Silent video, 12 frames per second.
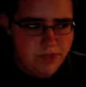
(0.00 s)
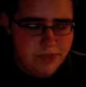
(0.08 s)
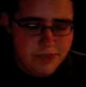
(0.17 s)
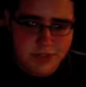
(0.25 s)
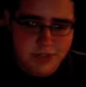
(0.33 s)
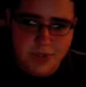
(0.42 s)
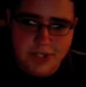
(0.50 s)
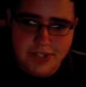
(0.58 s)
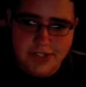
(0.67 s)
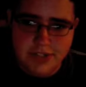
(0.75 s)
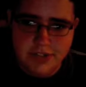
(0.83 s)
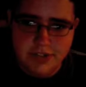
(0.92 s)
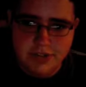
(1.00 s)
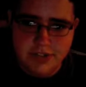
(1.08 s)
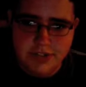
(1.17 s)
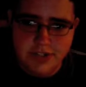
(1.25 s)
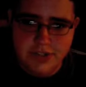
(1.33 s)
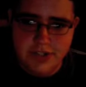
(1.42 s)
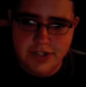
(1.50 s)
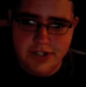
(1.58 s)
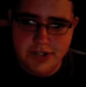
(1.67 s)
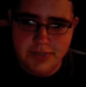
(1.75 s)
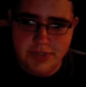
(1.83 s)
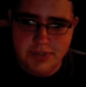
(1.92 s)
so I guess I'll just start talking
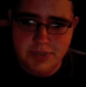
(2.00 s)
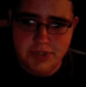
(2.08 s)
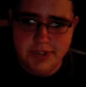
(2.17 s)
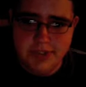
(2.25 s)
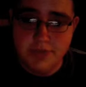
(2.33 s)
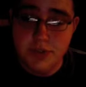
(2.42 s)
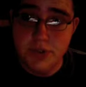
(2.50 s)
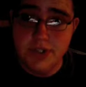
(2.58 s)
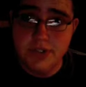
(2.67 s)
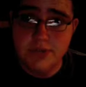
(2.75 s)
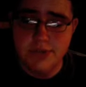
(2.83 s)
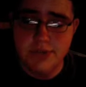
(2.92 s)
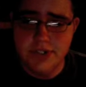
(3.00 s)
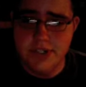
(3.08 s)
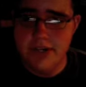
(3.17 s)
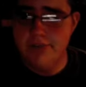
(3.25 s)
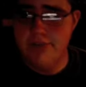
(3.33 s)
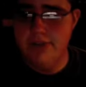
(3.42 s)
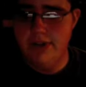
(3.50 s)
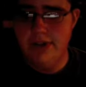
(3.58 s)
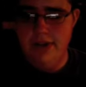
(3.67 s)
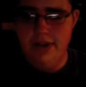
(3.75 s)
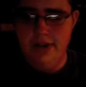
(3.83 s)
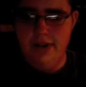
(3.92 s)
about some things I've noticed. First off,
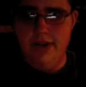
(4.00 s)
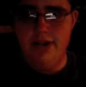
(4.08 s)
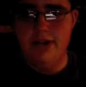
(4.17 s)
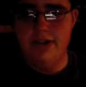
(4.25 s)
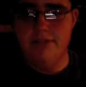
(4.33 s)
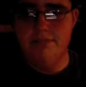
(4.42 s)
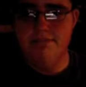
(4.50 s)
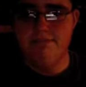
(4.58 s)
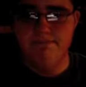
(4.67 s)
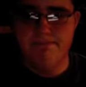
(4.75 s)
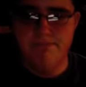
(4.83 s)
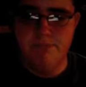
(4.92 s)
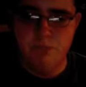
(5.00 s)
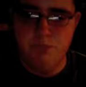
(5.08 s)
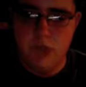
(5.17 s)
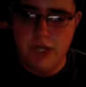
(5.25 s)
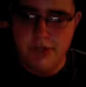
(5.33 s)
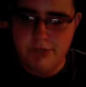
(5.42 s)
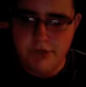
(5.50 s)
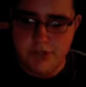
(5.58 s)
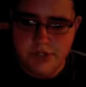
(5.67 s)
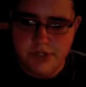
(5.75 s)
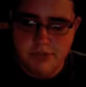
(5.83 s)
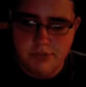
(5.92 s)
um, when I
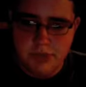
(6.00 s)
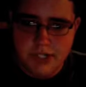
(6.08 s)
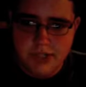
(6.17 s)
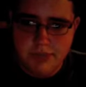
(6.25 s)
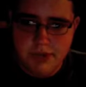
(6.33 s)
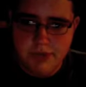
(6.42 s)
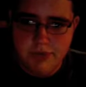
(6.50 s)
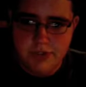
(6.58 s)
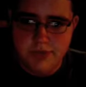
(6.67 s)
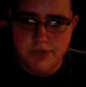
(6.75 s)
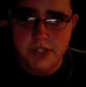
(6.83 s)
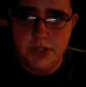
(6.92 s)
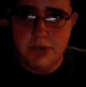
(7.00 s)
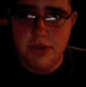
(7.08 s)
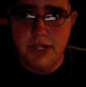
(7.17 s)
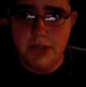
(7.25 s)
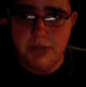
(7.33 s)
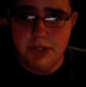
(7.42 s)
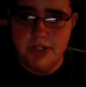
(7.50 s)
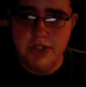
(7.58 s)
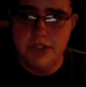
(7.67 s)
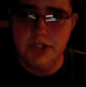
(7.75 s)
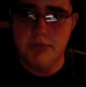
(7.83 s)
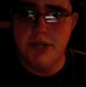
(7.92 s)
did my first video, the iPod Touch
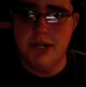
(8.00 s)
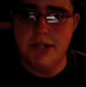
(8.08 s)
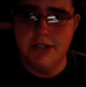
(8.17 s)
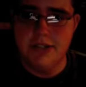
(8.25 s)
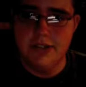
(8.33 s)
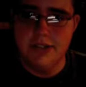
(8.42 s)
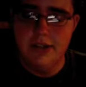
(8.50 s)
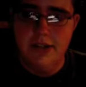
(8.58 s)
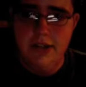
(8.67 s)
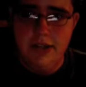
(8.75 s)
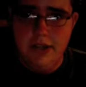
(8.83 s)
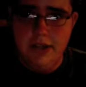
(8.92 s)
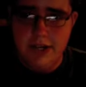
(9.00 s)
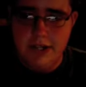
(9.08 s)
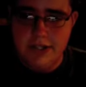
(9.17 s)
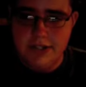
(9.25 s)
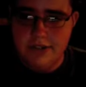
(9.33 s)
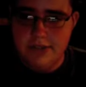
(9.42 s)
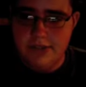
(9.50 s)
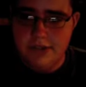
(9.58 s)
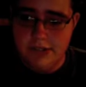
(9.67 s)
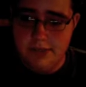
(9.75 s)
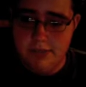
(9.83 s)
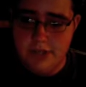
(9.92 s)
unboxing, I didn't
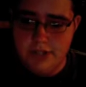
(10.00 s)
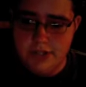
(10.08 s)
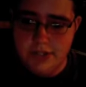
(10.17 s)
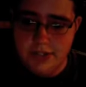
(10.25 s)
mention this